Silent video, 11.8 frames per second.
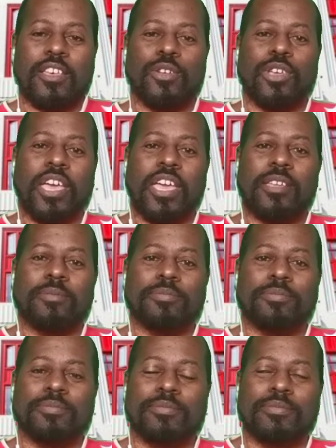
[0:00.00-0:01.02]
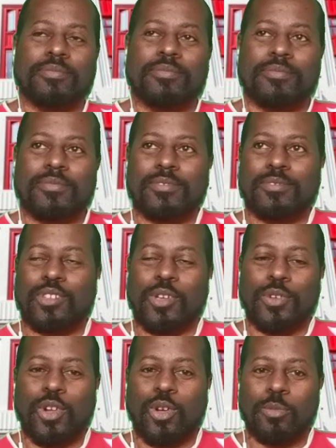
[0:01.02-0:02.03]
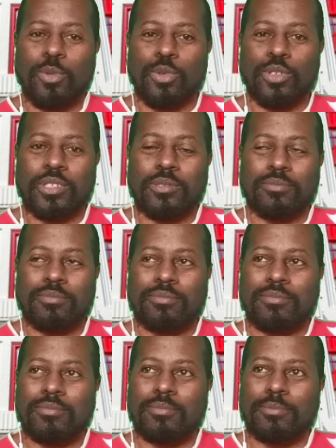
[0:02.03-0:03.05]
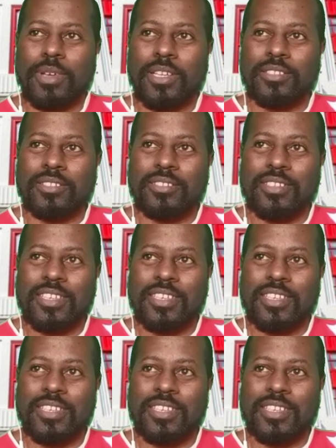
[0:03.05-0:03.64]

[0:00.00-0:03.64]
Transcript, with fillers: Okay, sorry for a long pause, but